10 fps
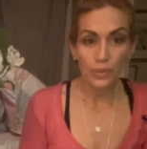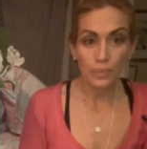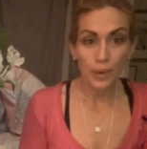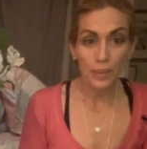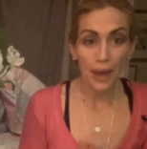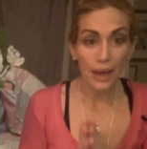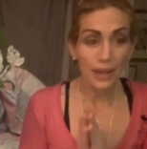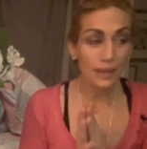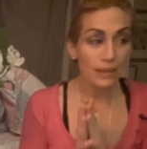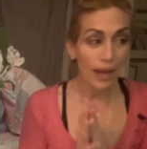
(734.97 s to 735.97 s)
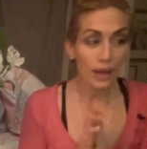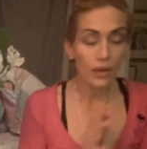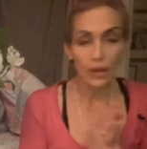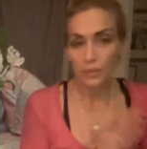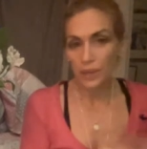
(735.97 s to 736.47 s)
babe, I can tell
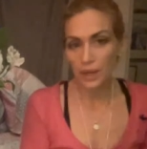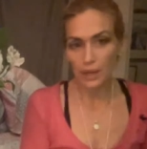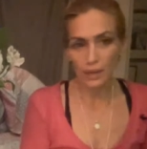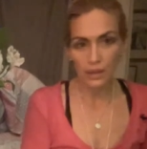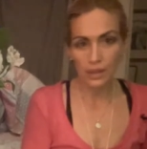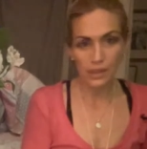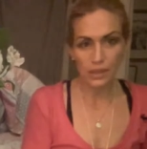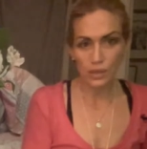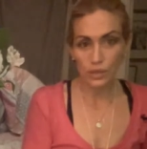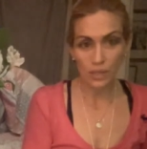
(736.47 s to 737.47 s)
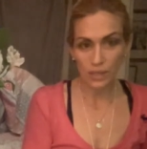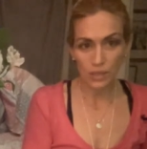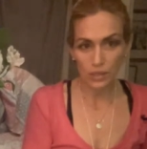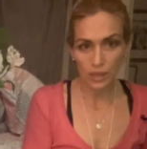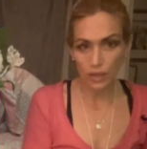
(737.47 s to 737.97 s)
him like this
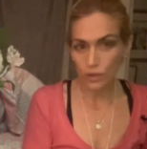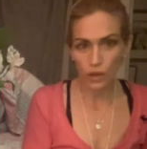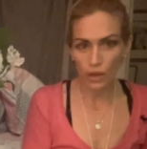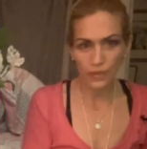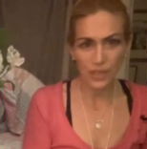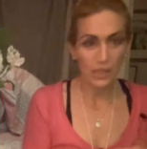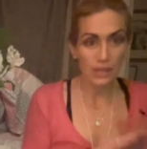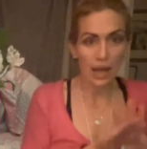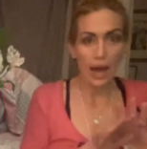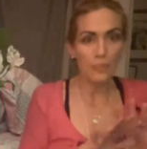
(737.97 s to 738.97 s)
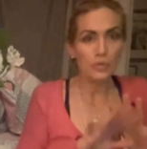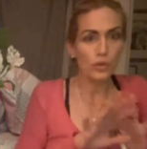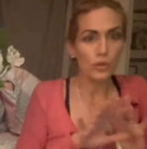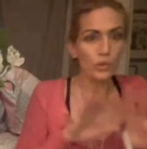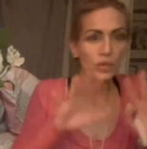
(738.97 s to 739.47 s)
is
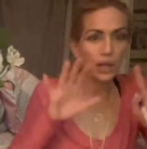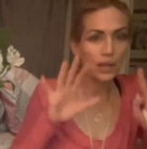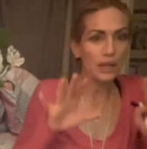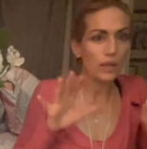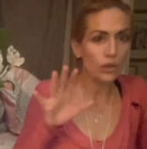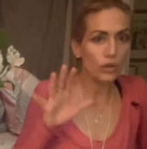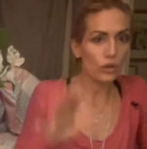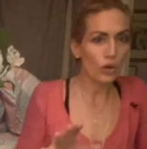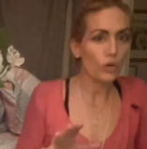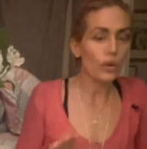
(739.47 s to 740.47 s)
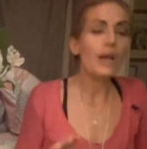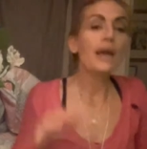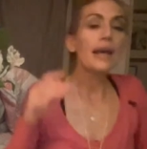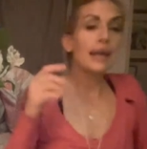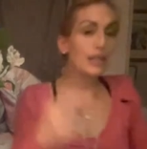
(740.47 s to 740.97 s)
absolutely nothing close.
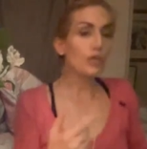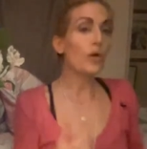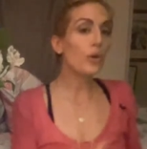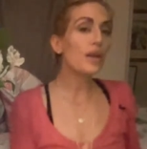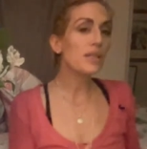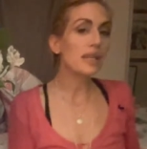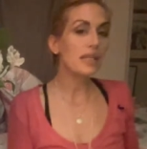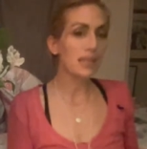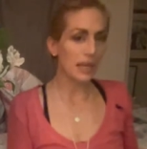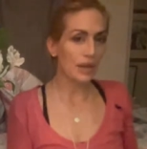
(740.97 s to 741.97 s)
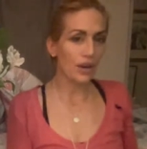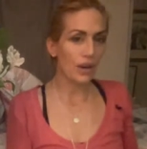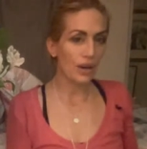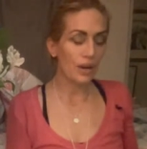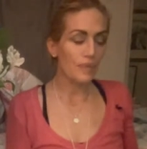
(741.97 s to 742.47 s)
He told us at dinner,
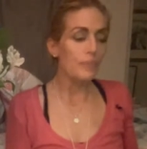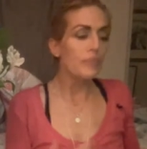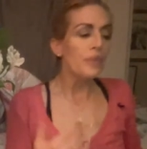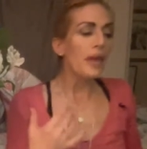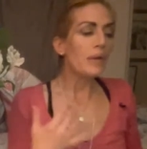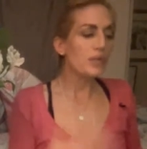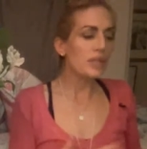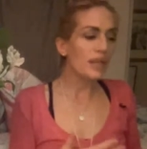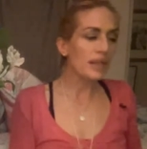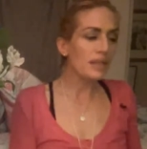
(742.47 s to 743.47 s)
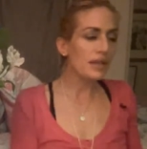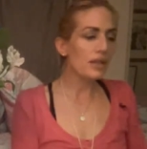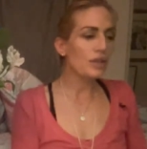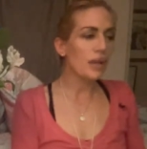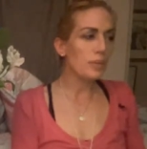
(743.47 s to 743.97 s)
and we're sitting at the
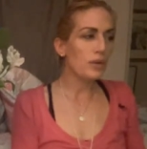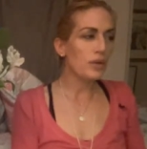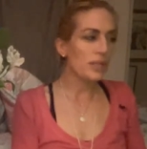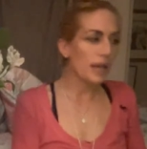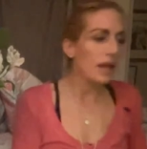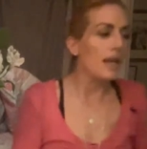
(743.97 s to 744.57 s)
dinner table, and he's like,